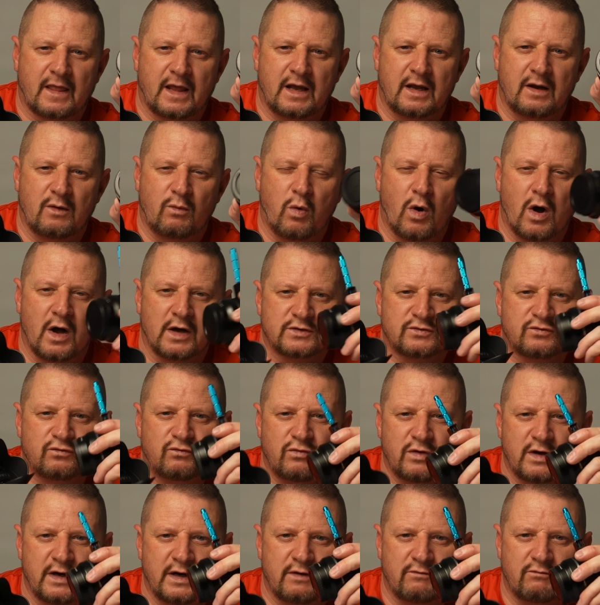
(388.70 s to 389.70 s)
it works
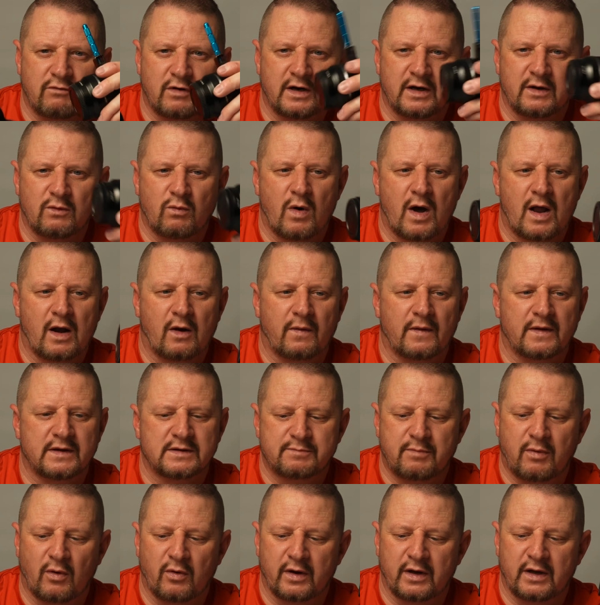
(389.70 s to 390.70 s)
really well on
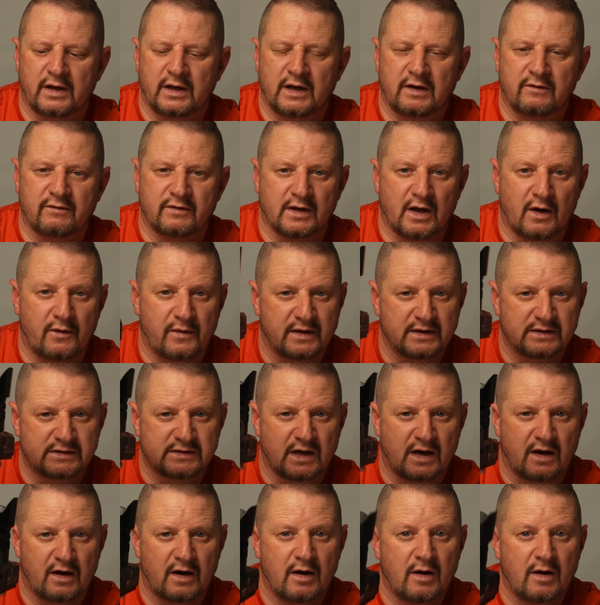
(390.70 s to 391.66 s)
this body, even though it's